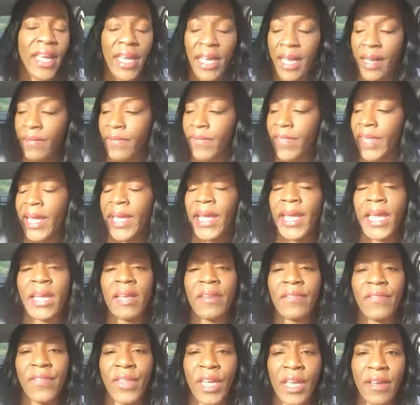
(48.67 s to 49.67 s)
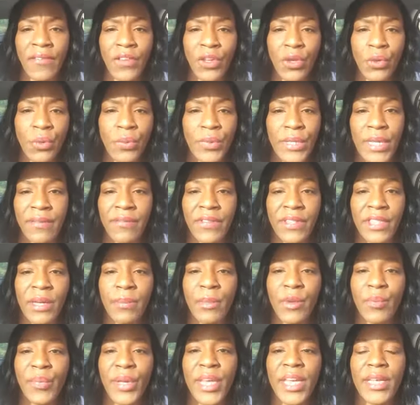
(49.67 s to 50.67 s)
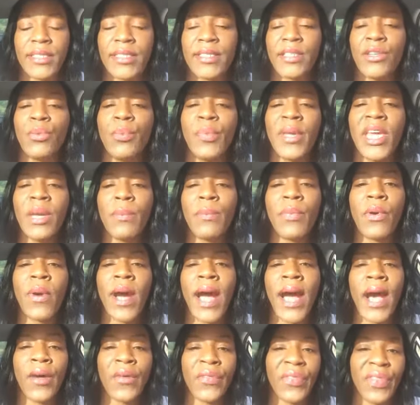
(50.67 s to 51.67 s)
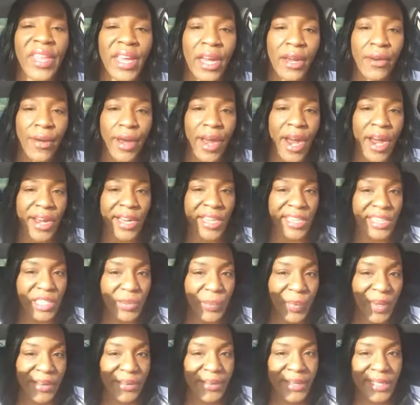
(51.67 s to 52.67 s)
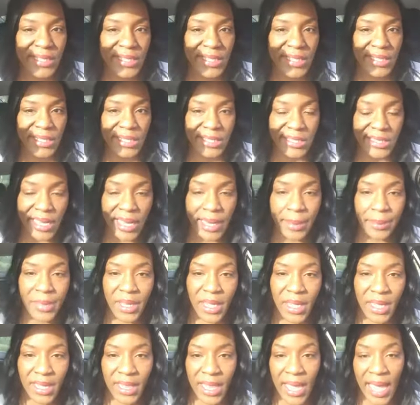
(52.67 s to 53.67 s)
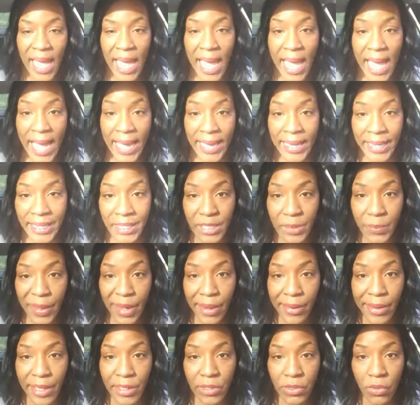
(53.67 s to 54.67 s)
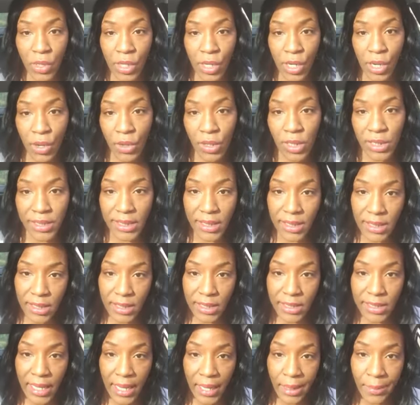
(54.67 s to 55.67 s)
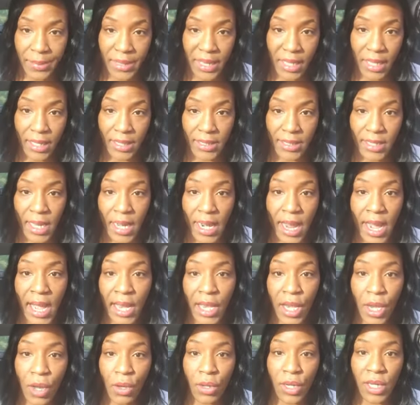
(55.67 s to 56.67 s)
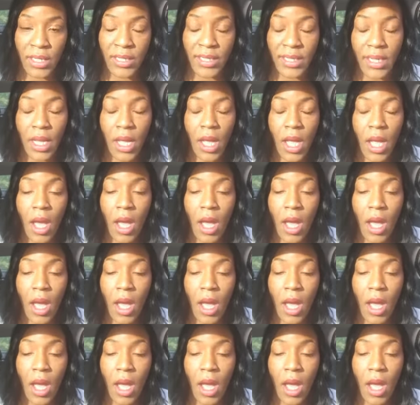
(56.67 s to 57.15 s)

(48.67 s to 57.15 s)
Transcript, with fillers: if they if if you if some of pe you people out there are experiencing the same thing that I experience or noticing the same things that I notice